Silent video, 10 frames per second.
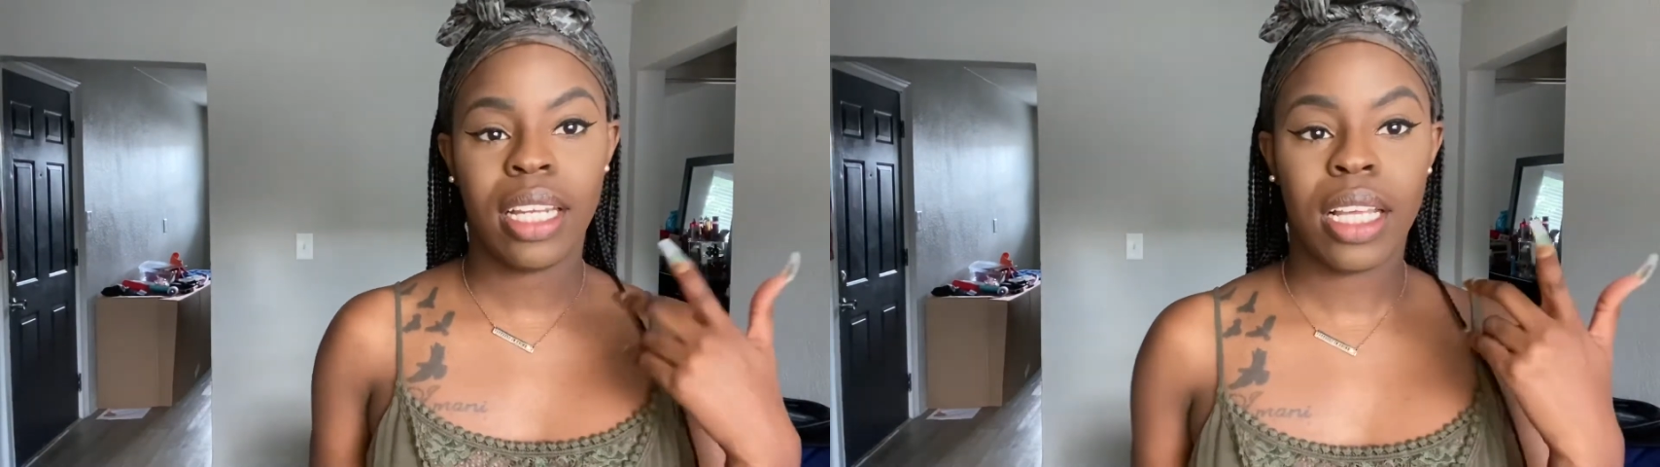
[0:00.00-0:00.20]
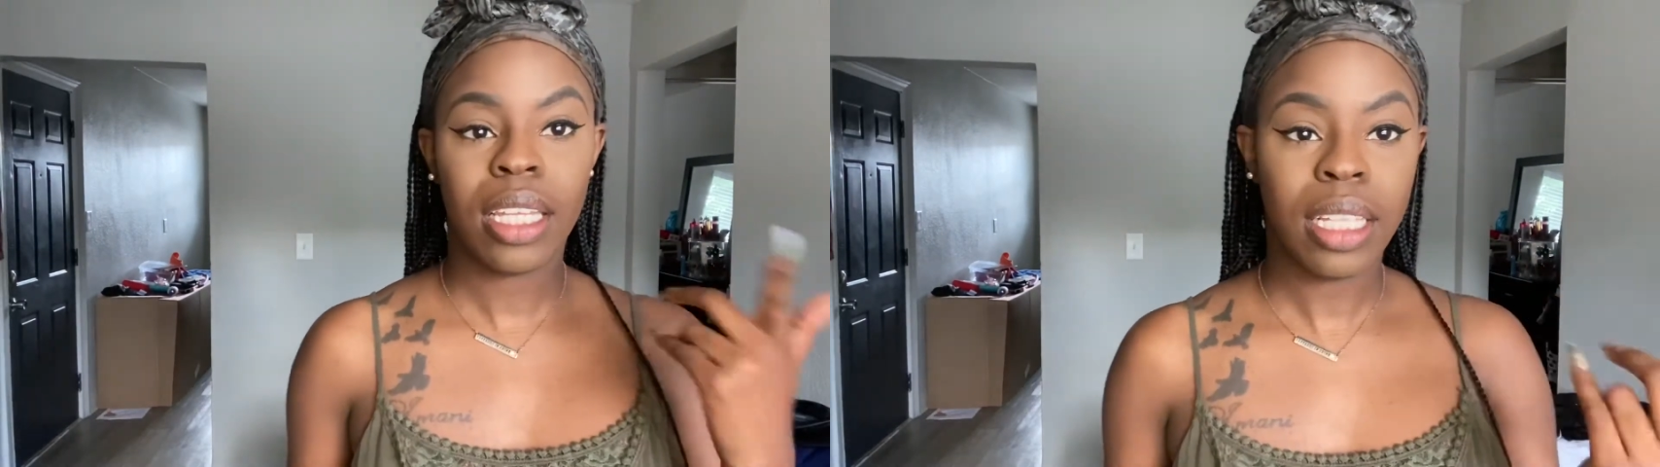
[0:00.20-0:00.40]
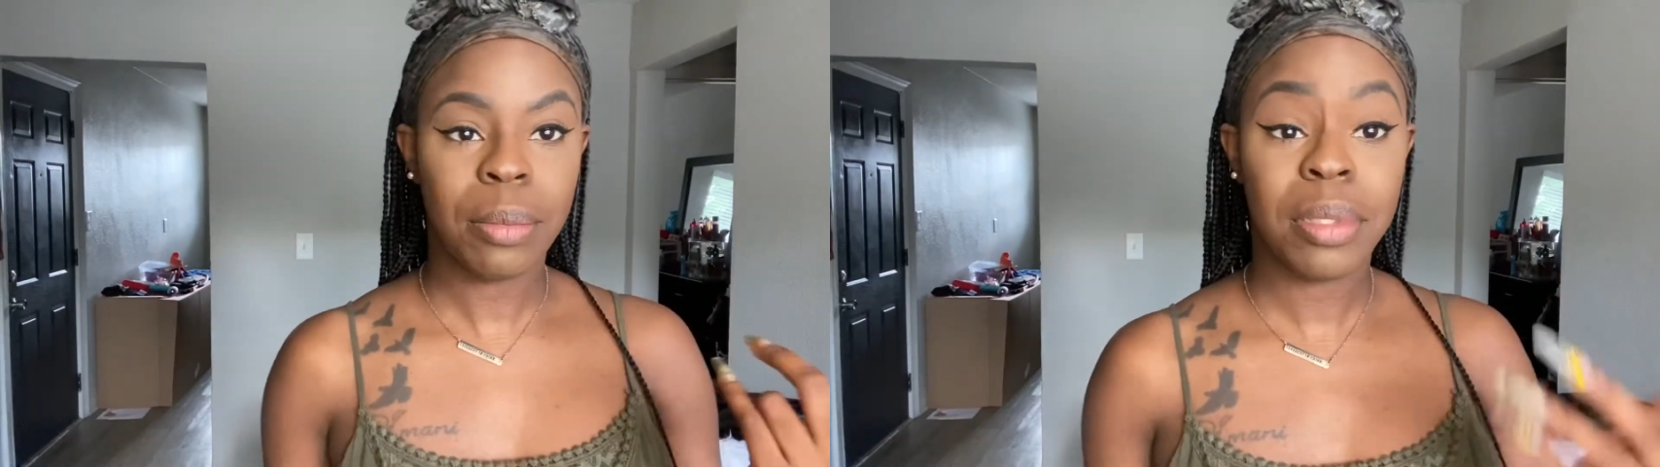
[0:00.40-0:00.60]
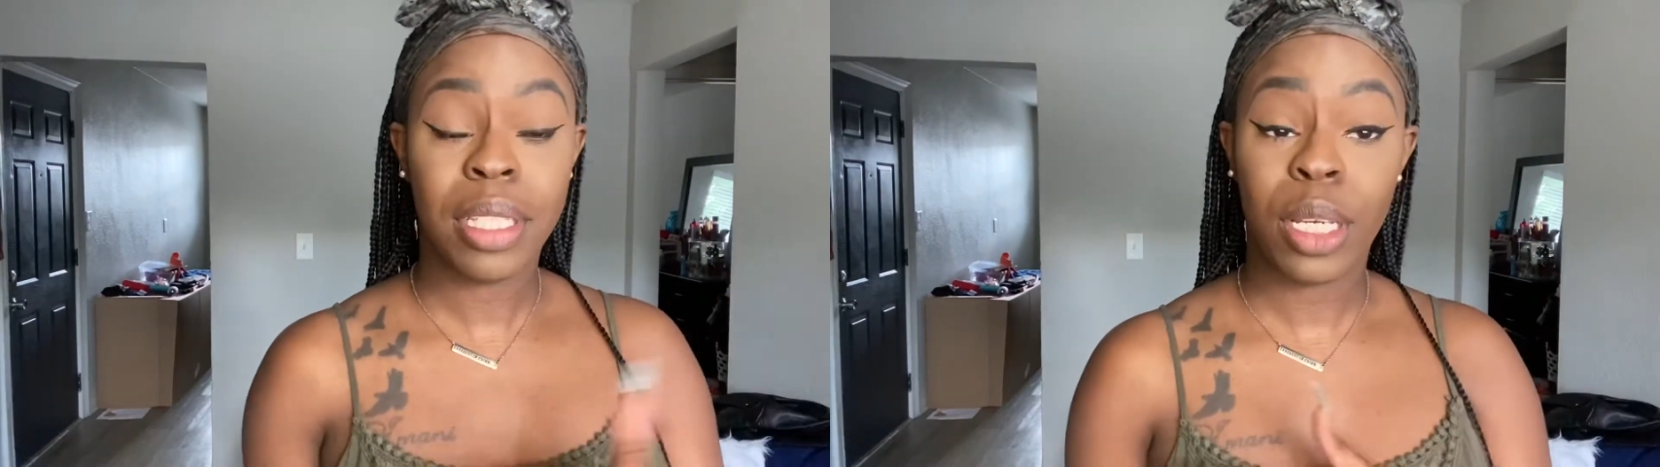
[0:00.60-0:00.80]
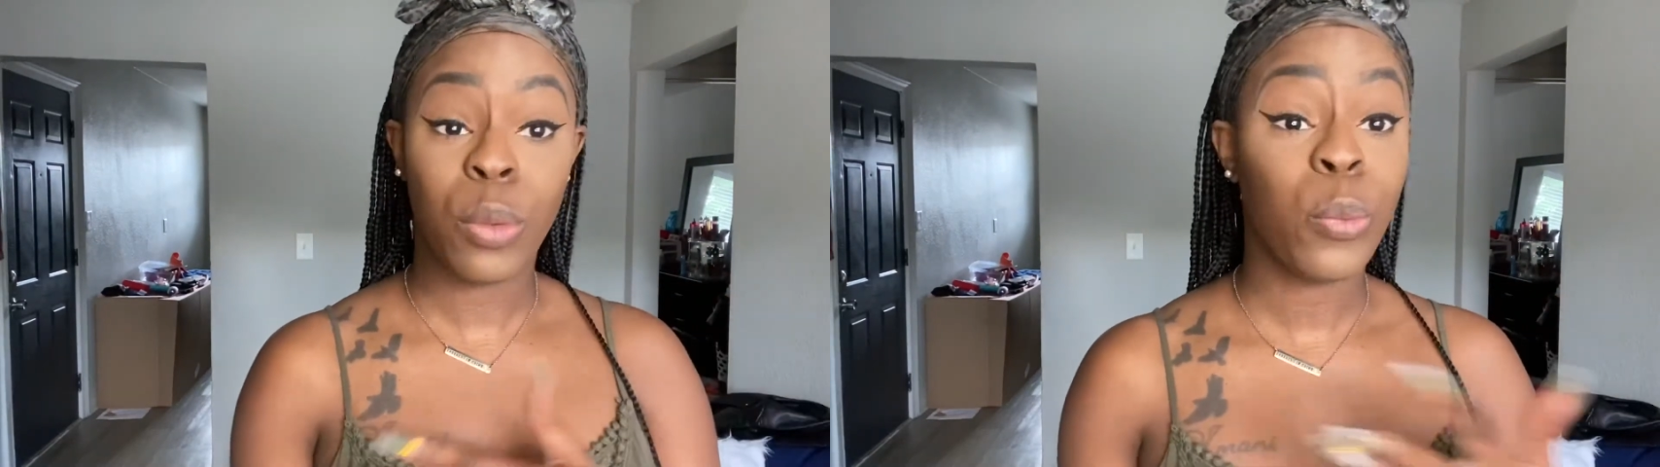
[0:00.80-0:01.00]
lips and
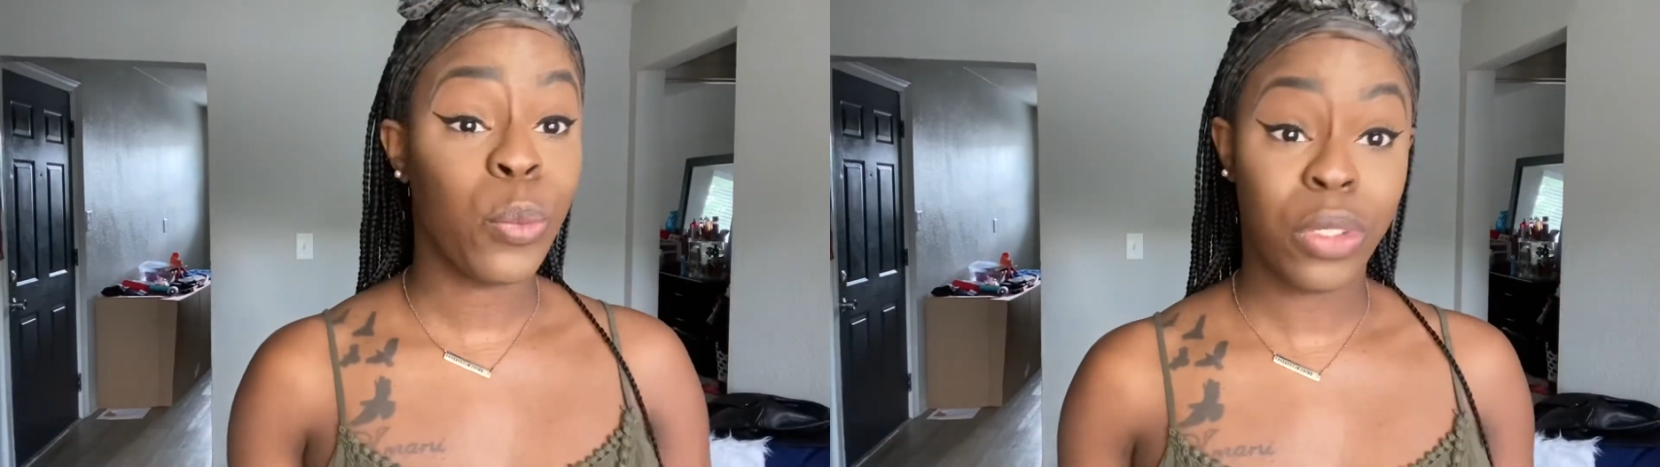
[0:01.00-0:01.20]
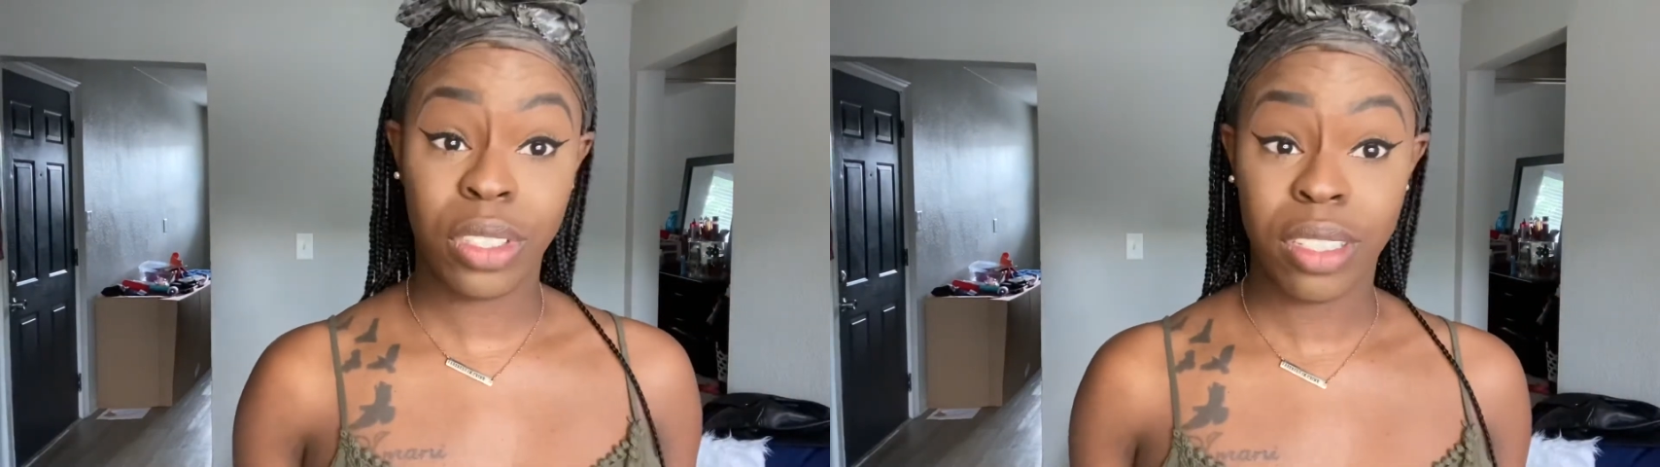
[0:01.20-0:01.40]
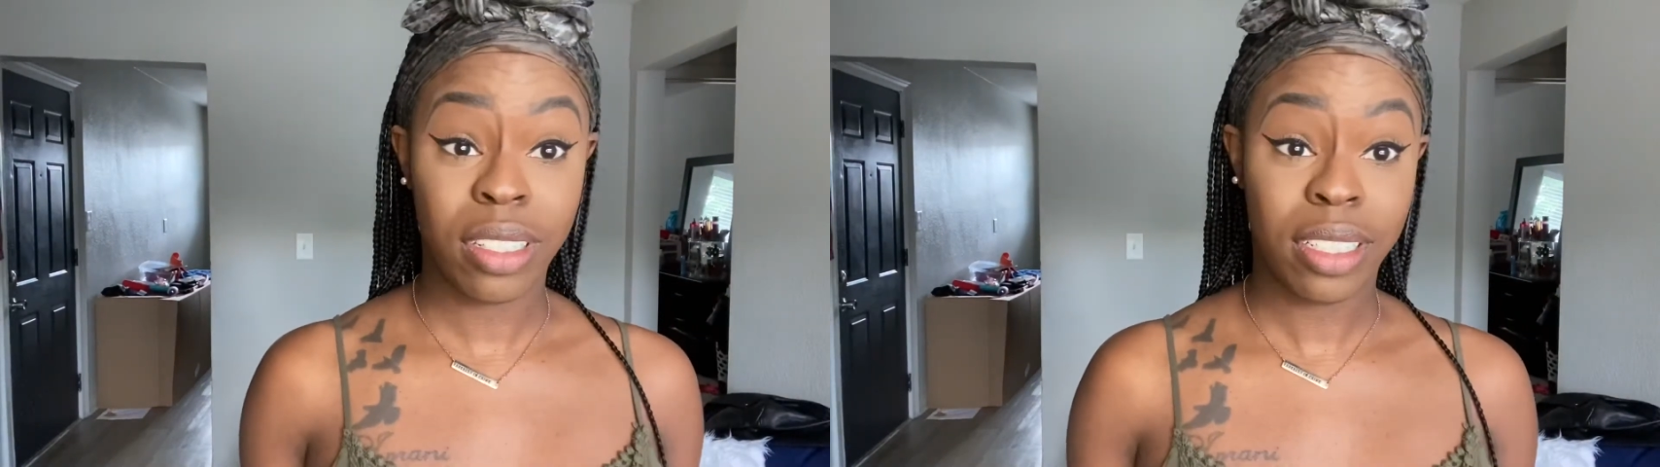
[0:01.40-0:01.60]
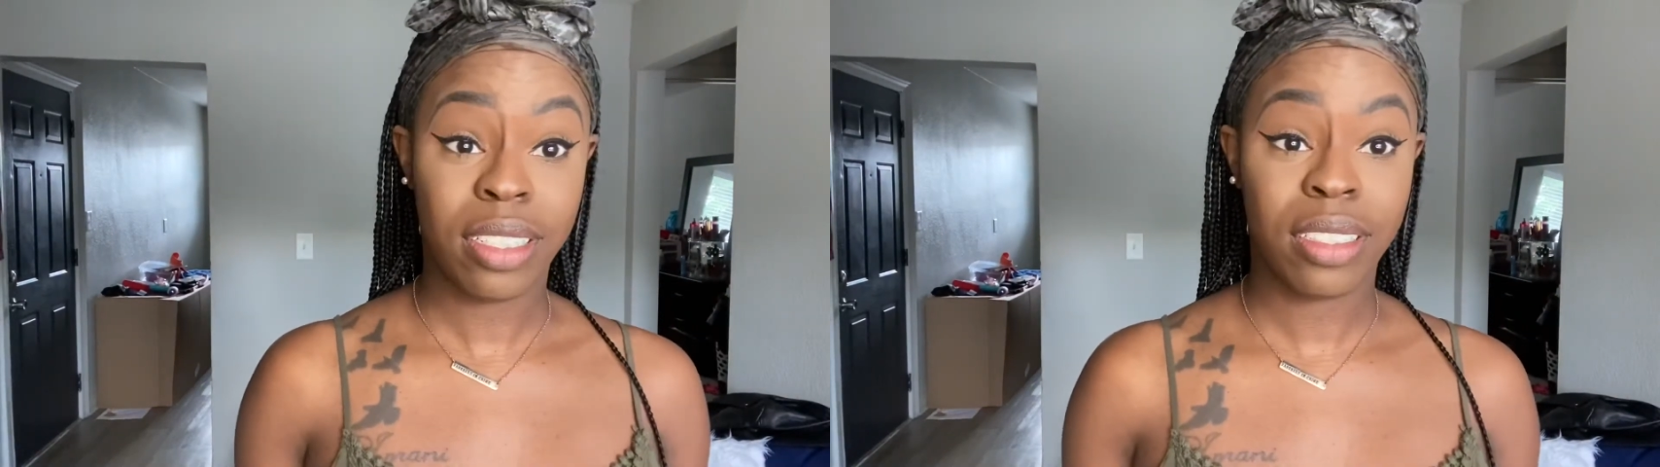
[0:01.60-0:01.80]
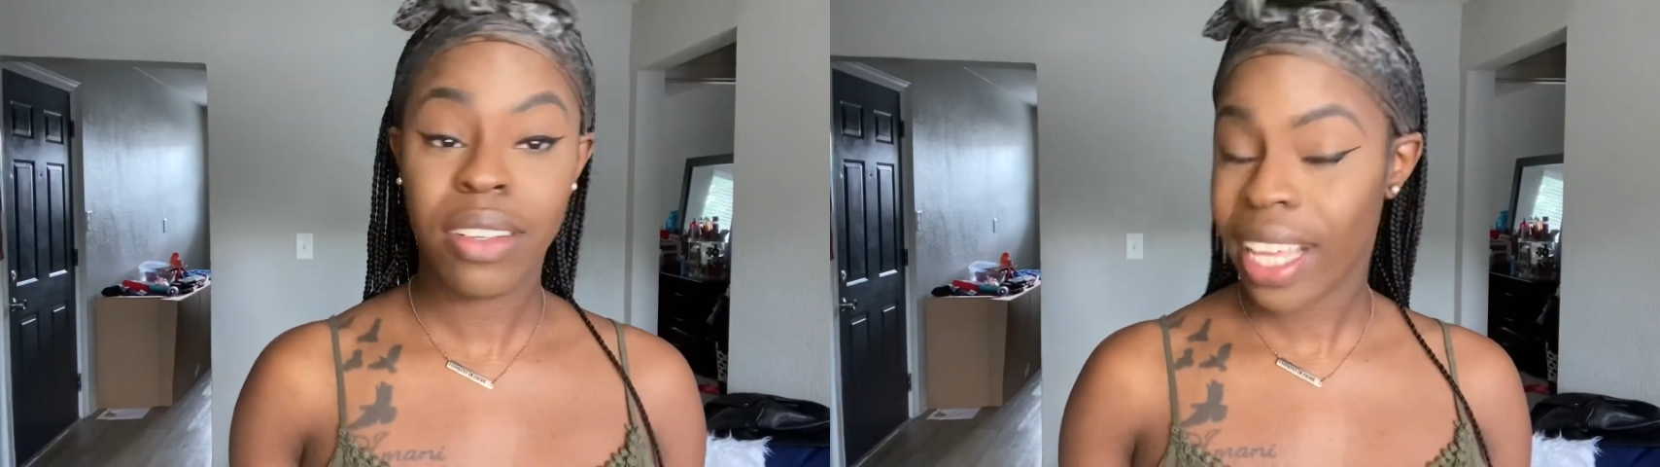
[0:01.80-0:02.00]
then we're done,
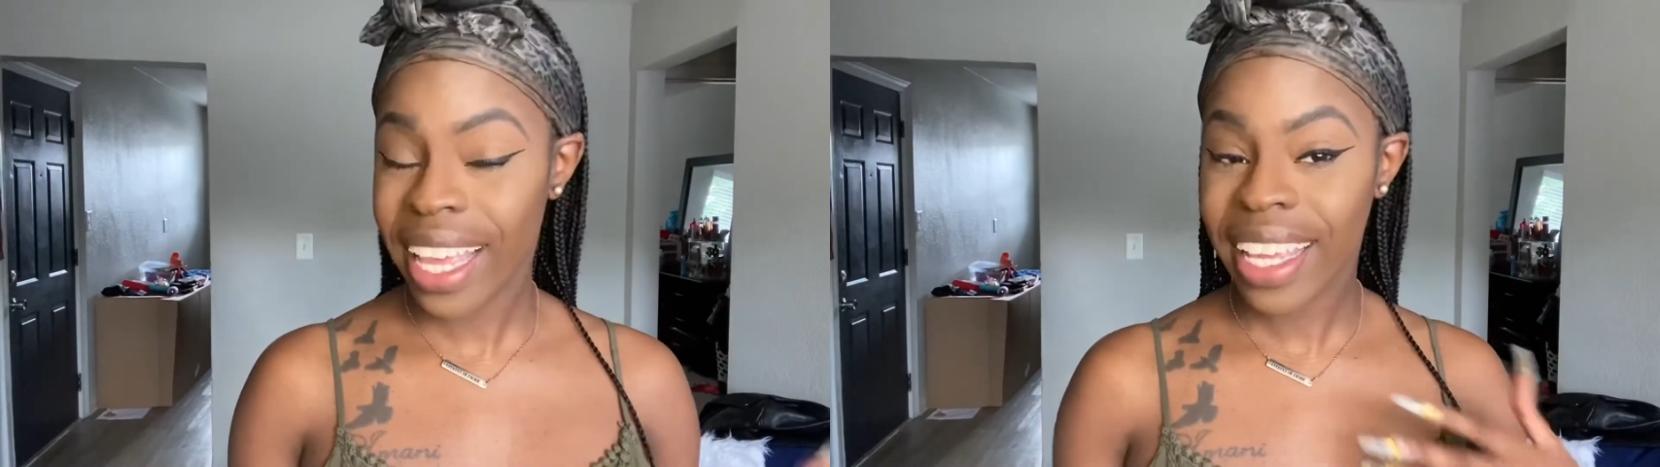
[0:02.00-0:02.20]
okay?